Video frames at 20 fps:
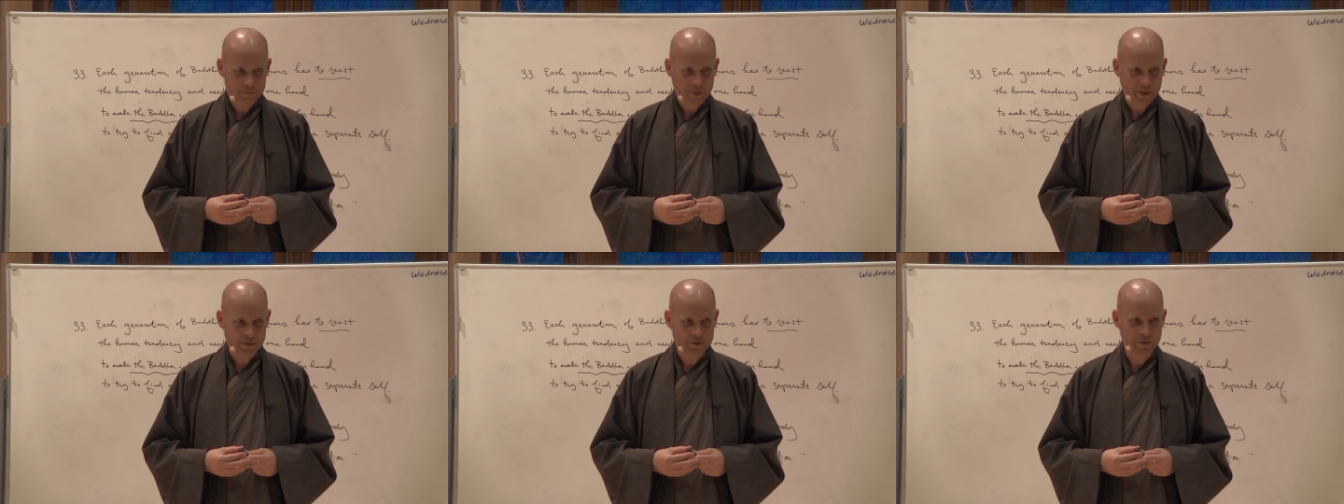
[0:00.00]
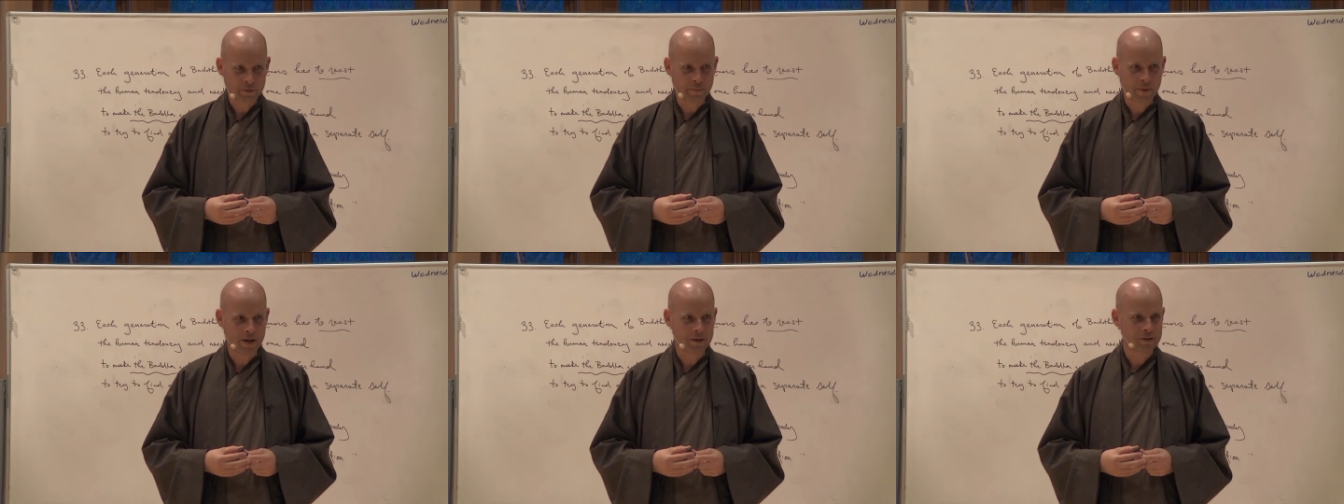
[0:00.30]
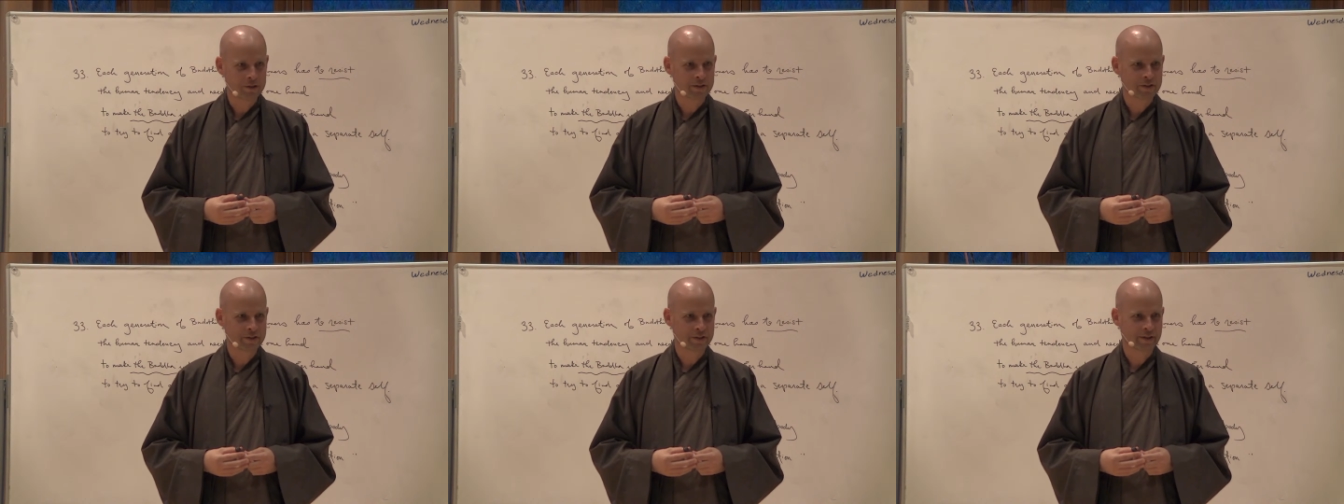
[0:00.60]

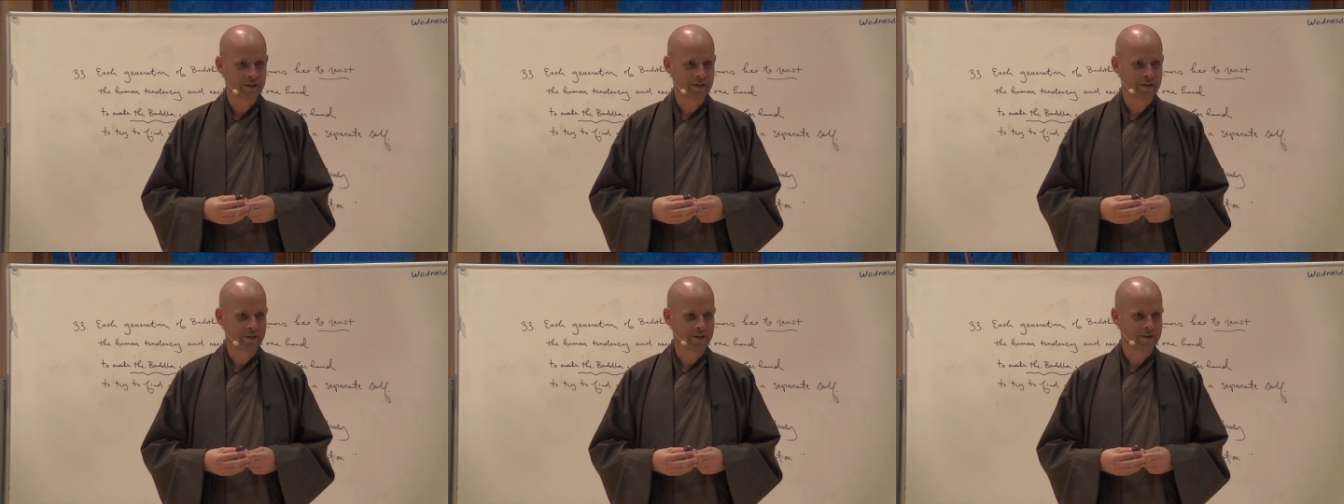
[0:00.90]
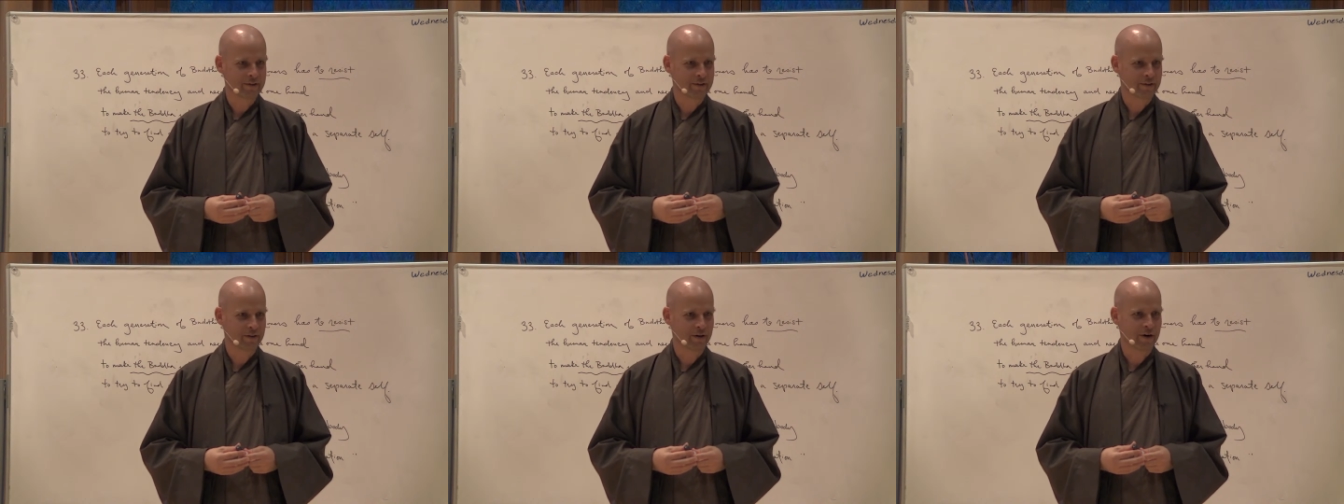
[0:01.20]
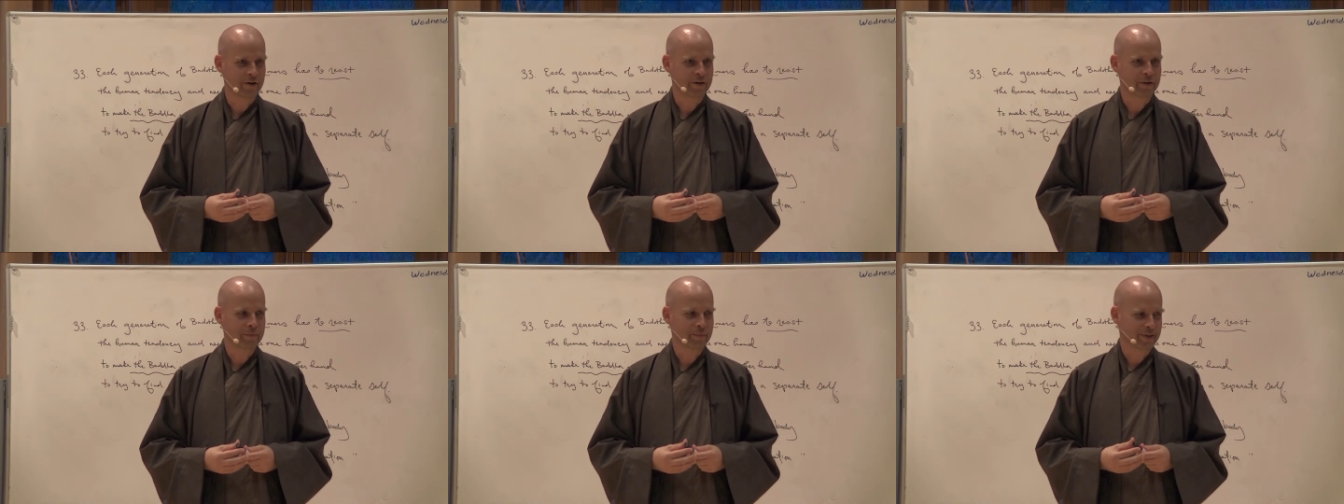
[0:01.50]
demolish their
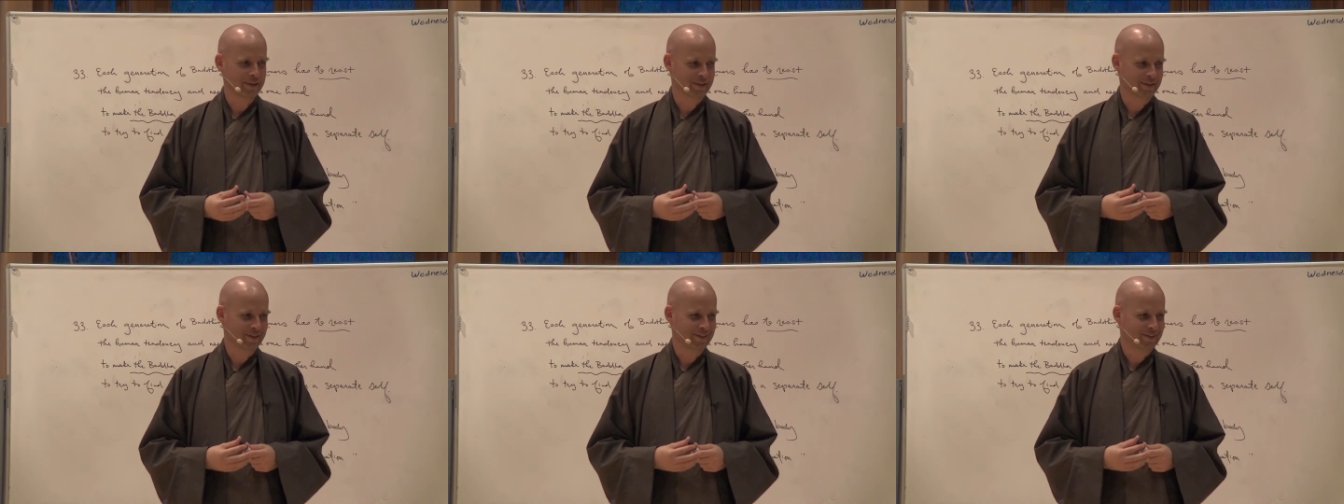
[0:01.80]
argument.